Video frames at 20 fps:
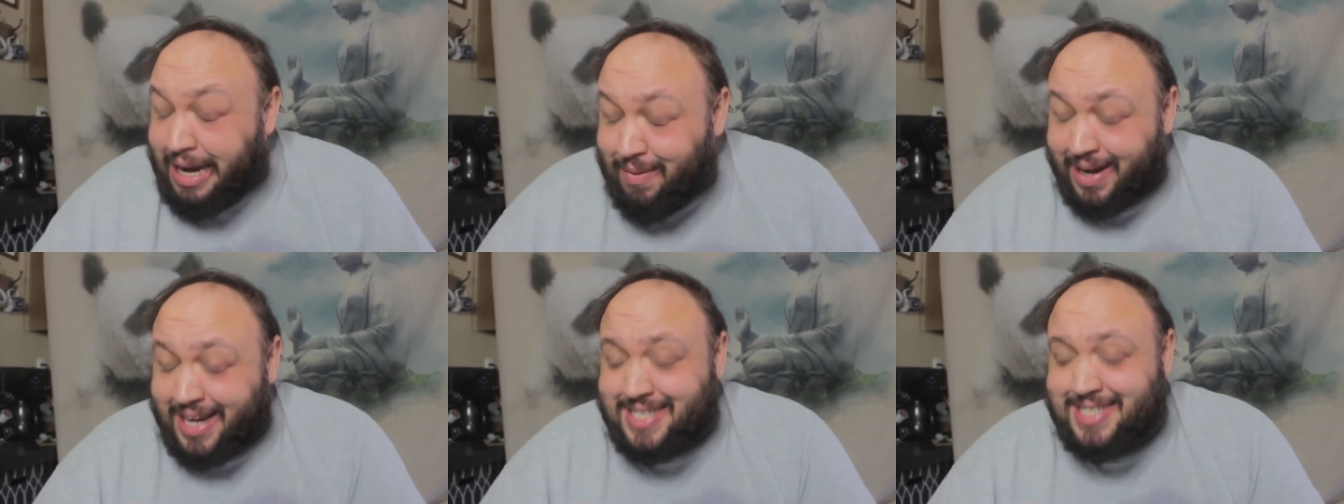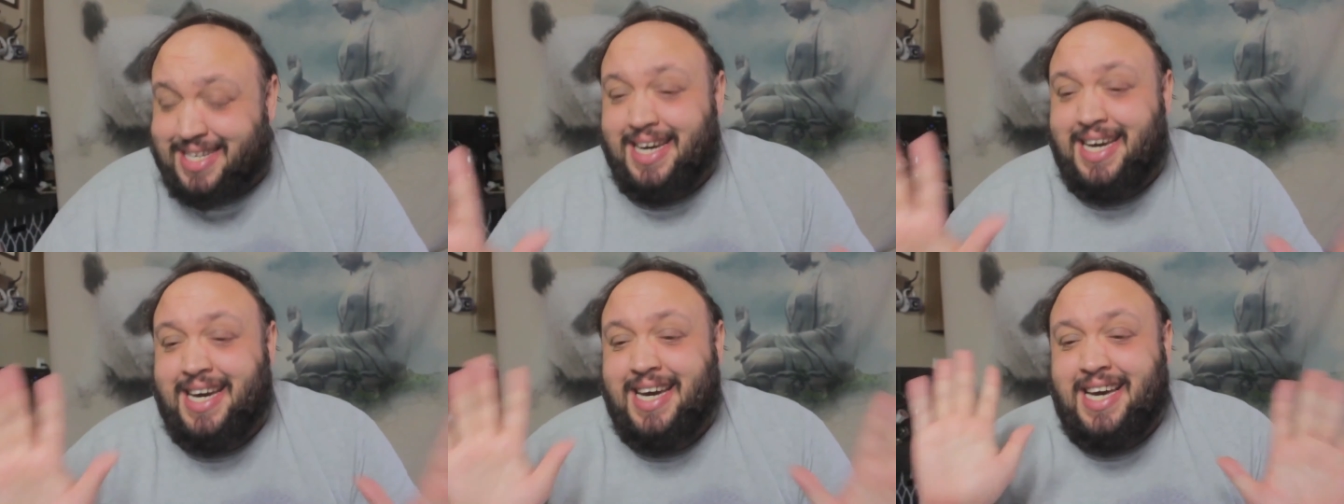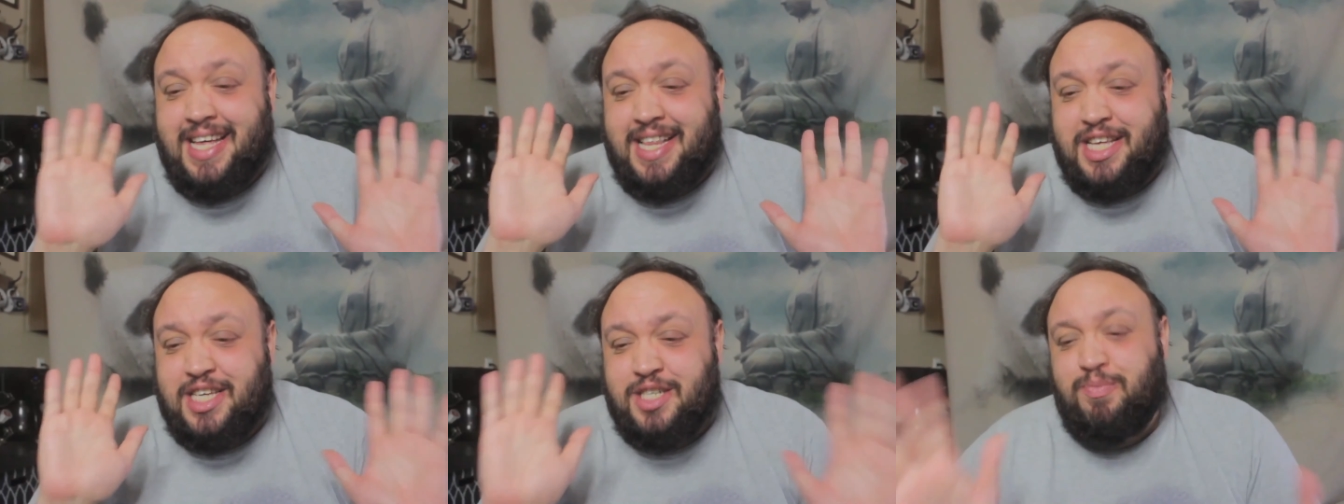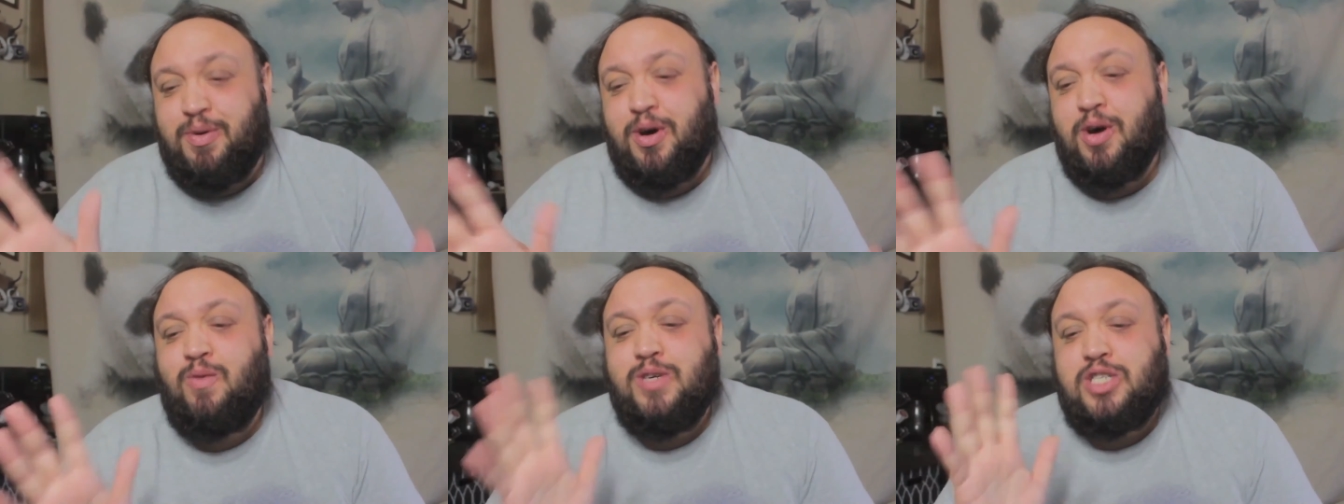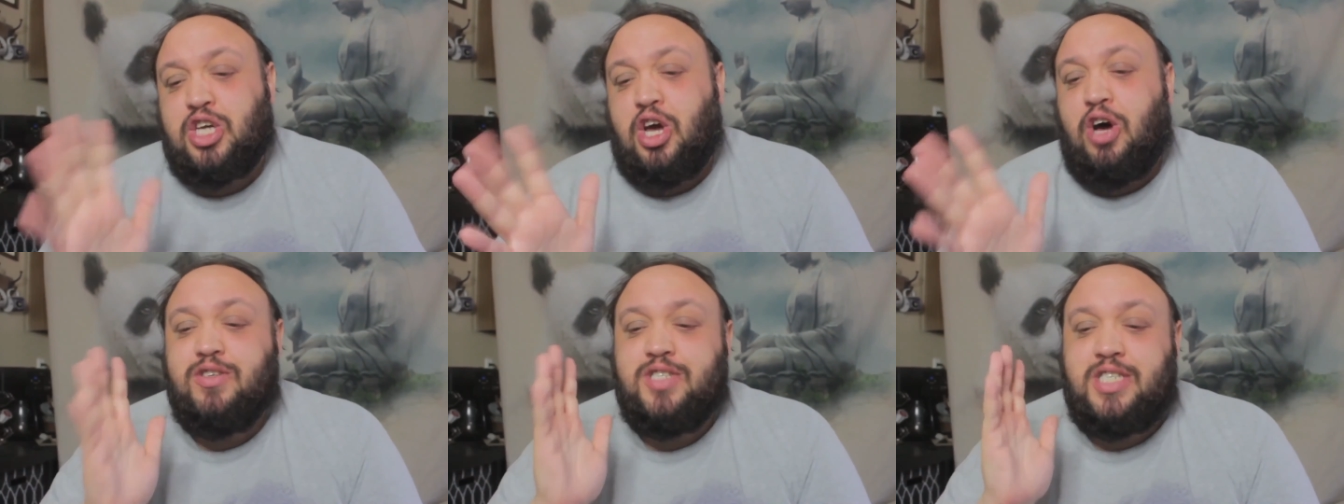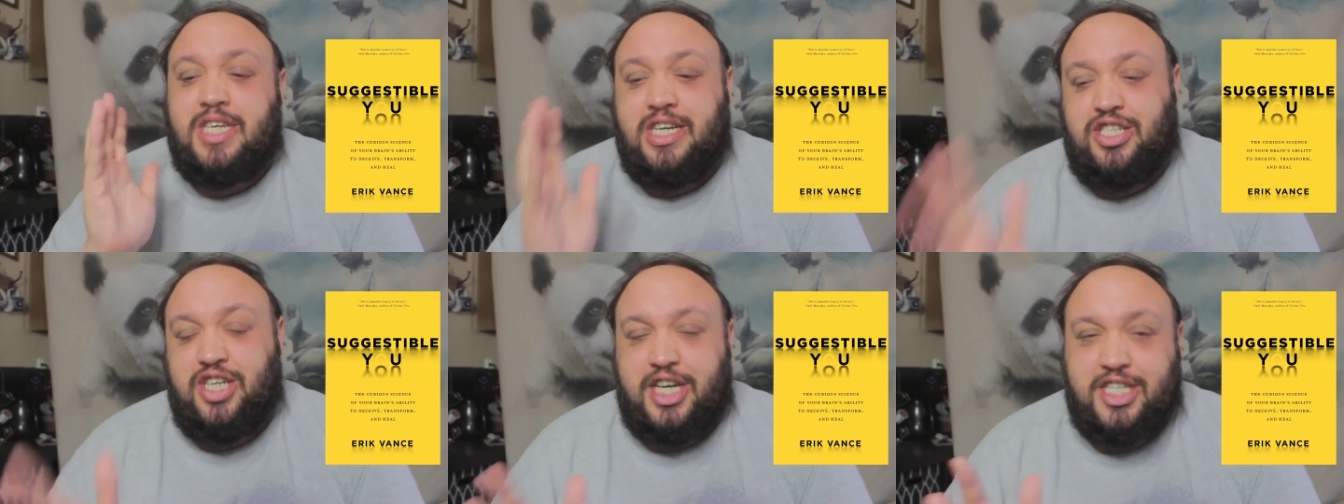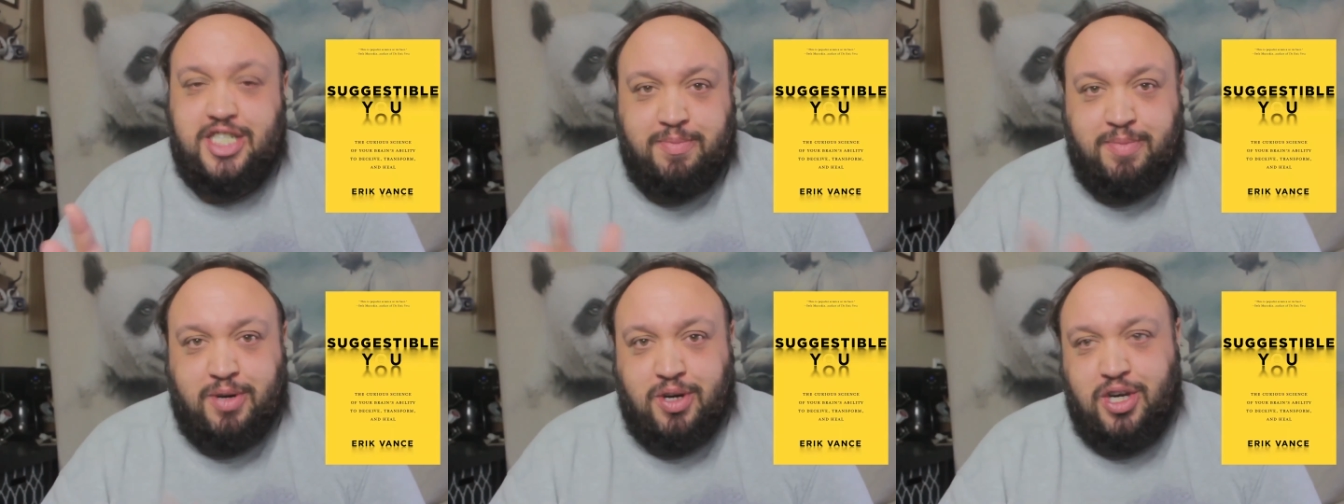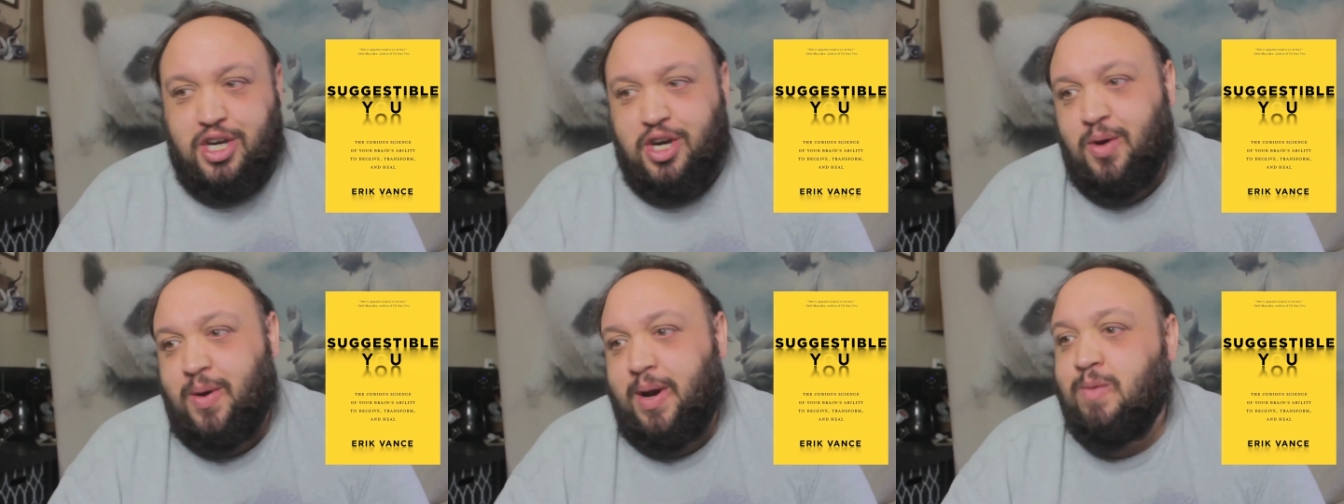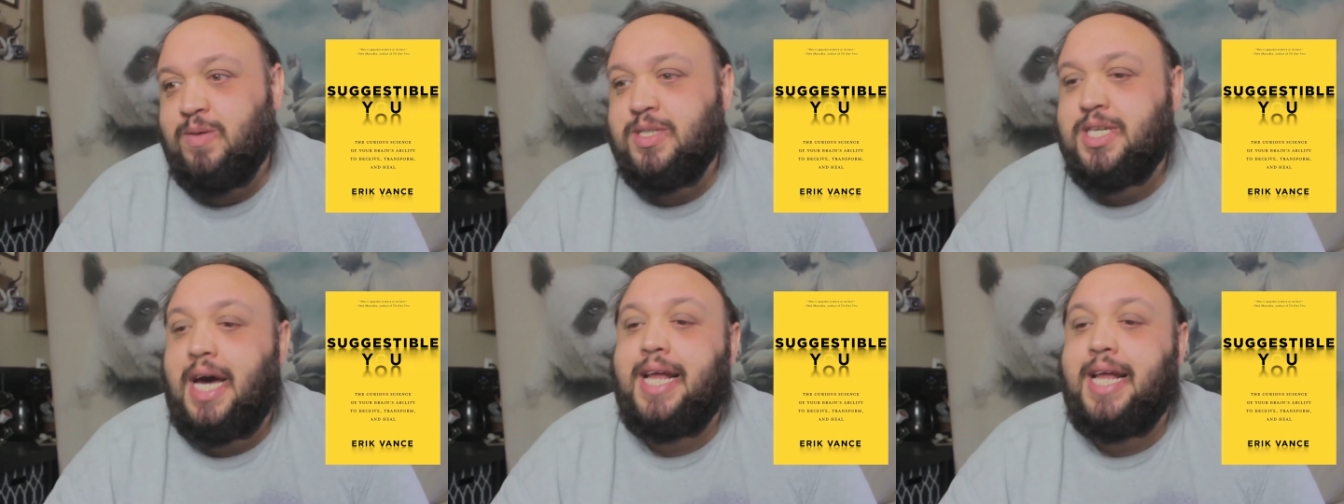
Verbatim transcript: But anyways, this book was called Suggestible You.